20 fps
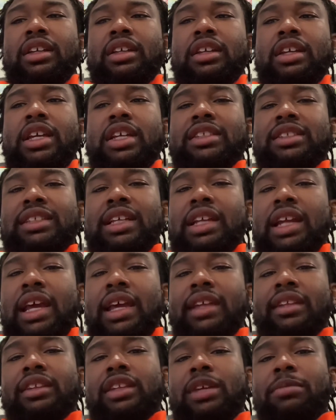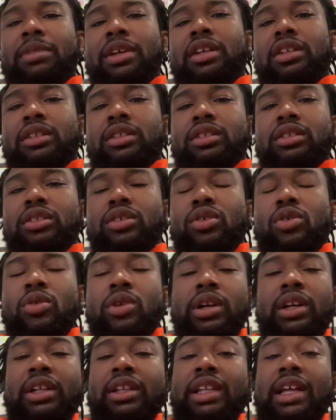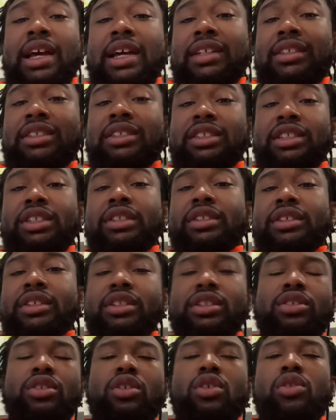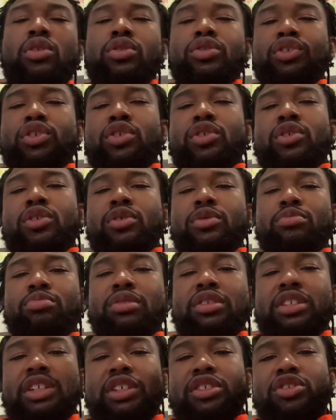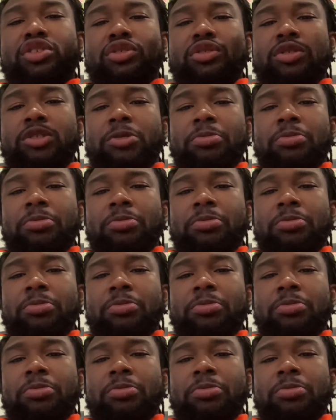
he set a limit or a glass ceiling on your potential,